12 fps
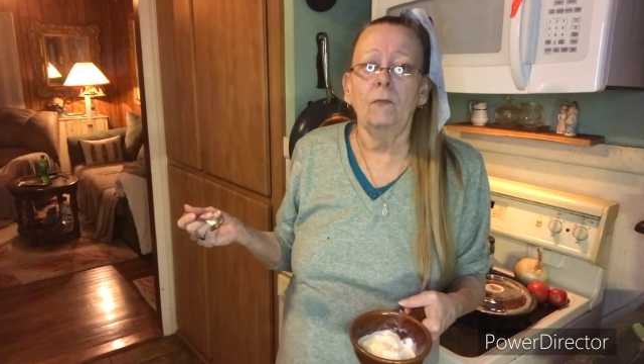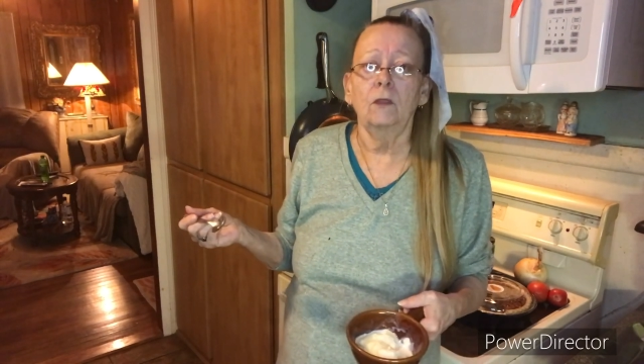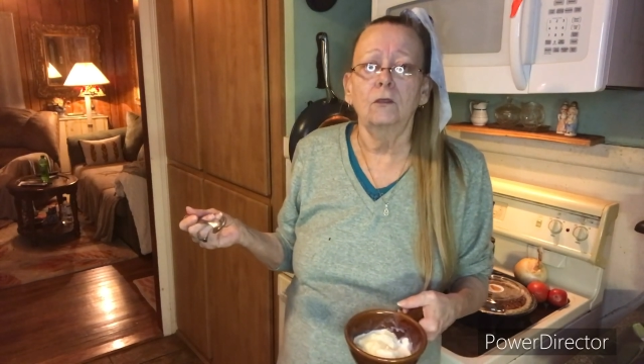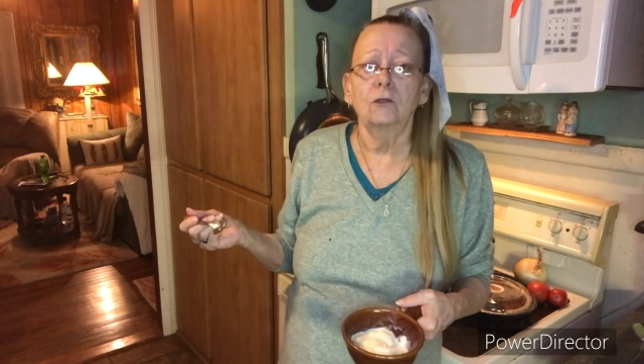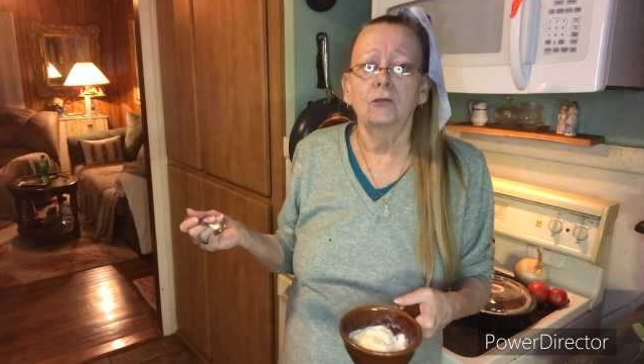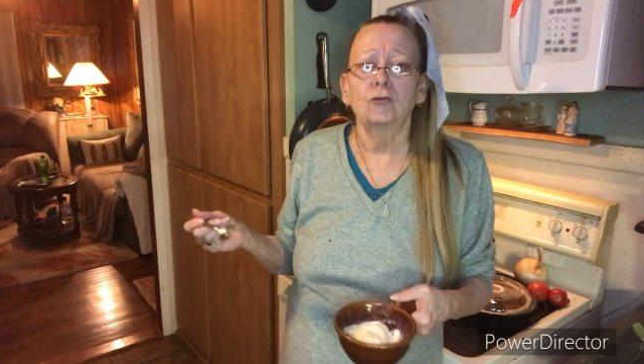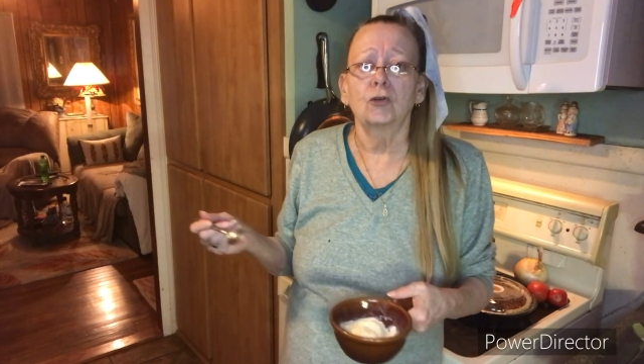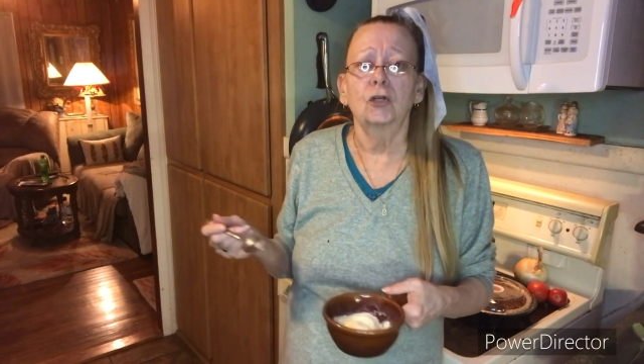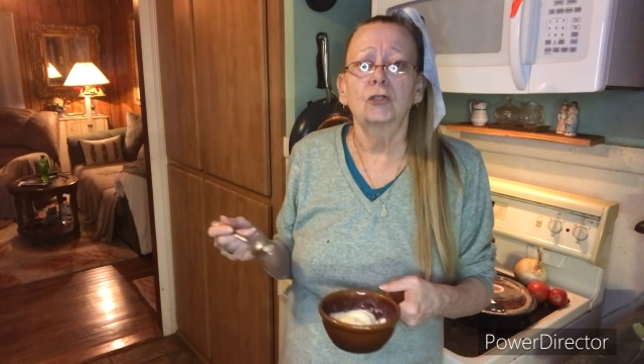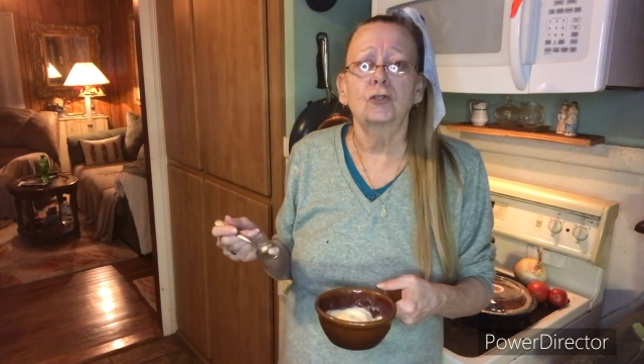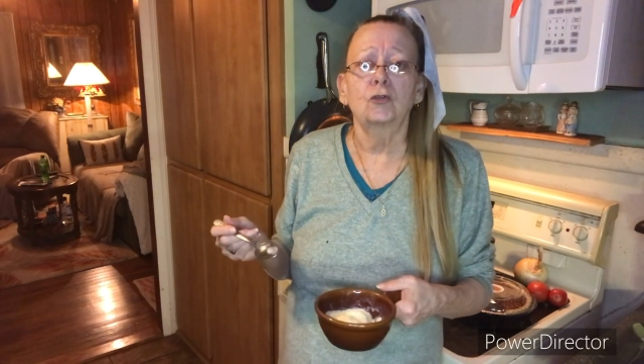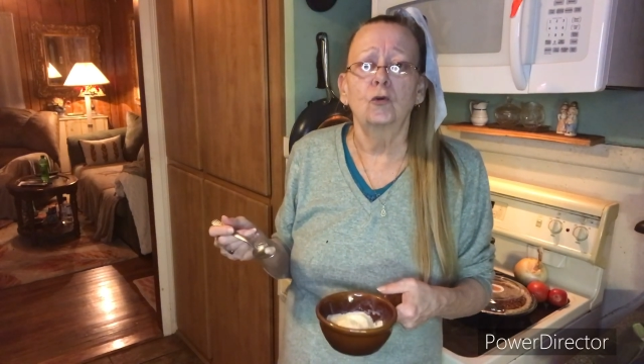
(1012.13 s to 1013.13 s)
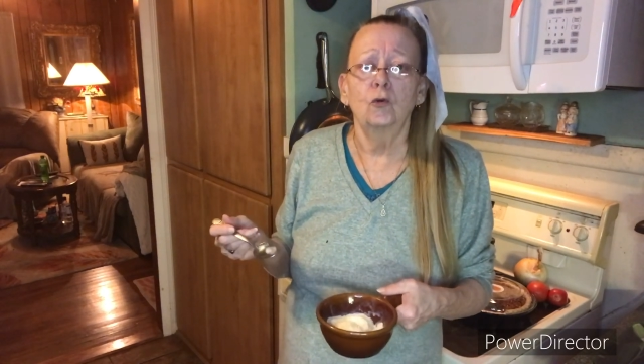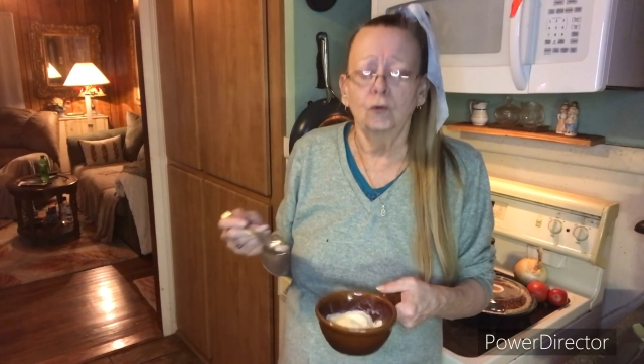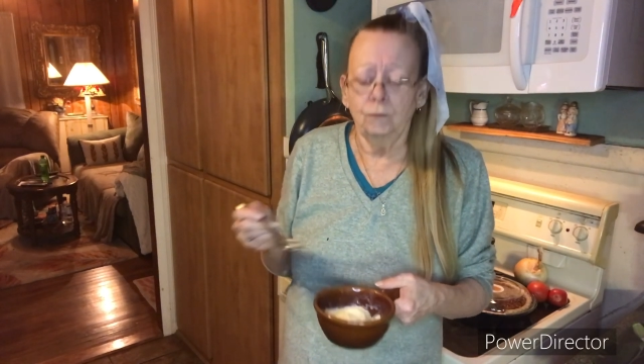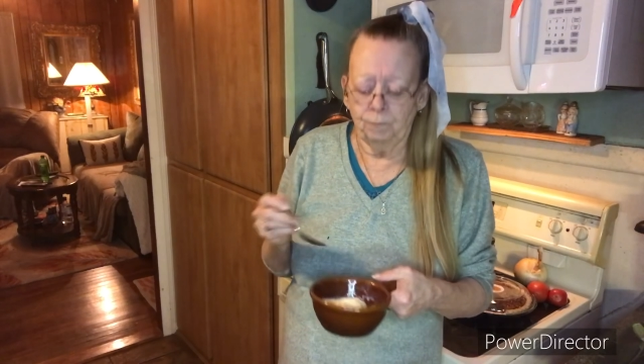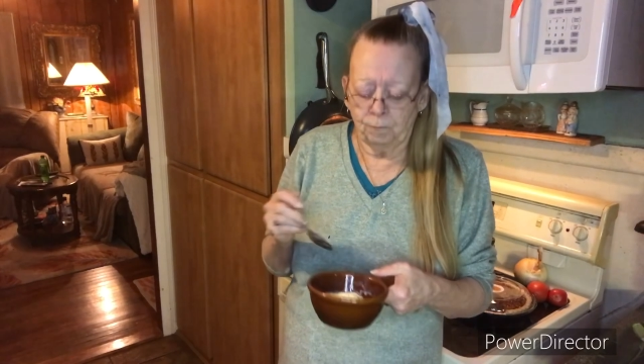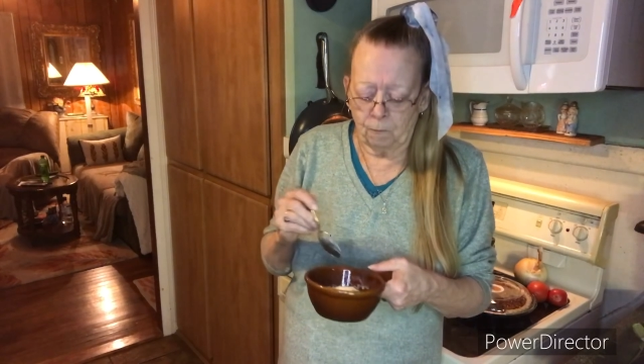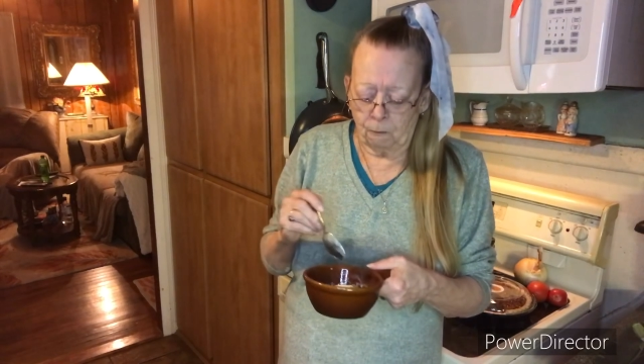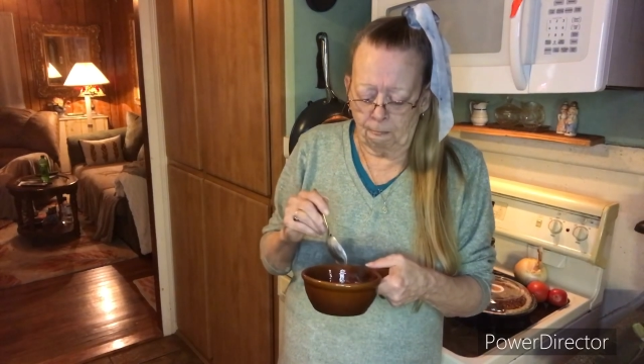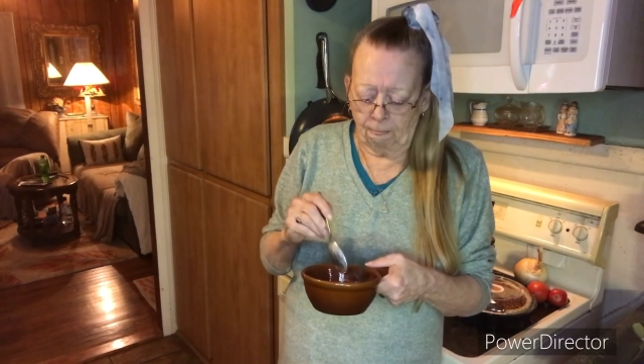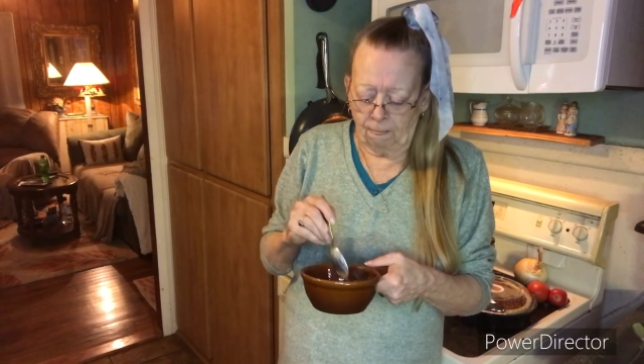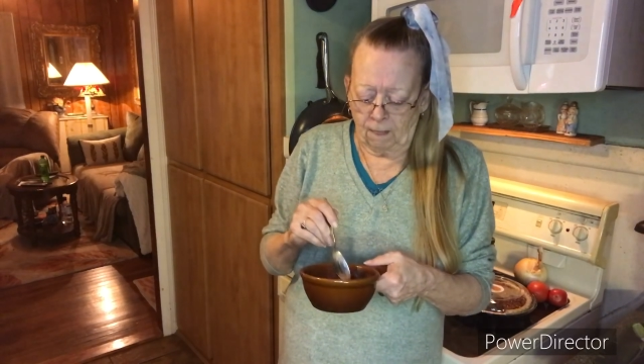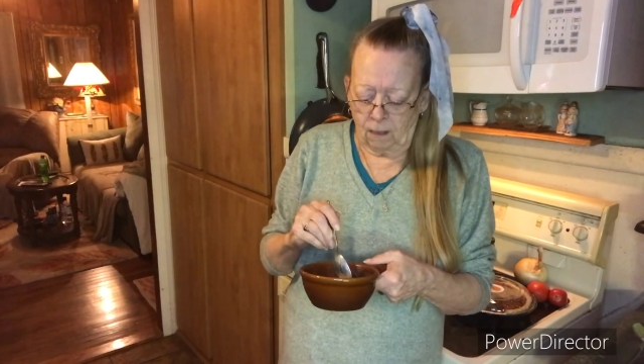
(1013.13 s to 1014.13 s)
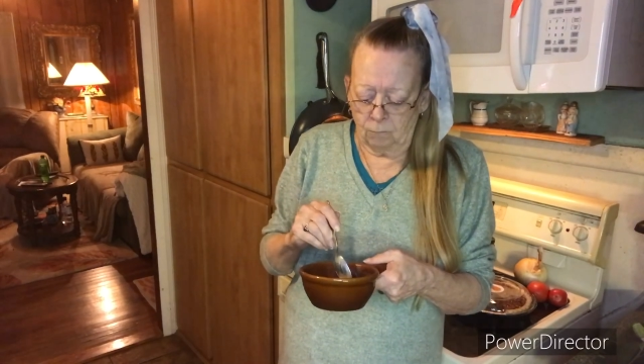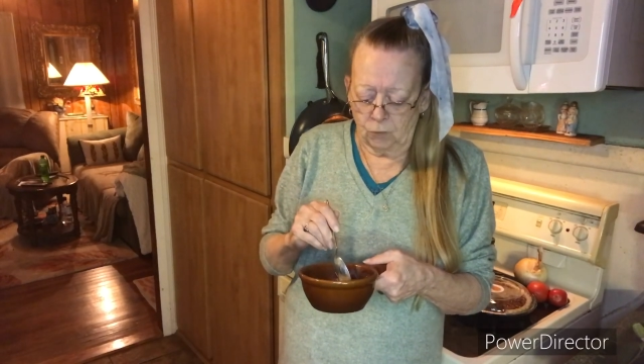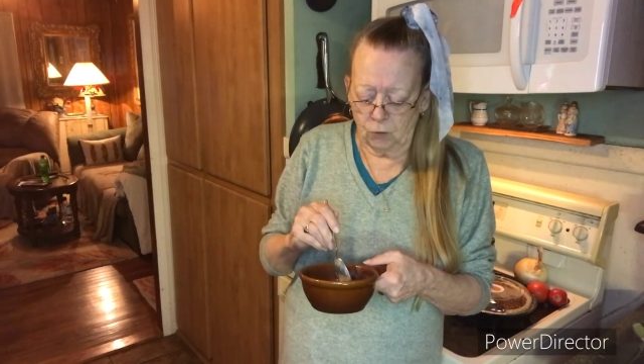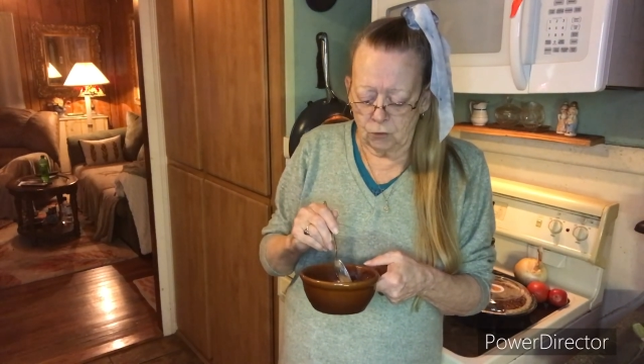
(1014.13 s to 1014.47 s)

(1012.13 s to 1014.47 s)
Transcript: The drugstore. There's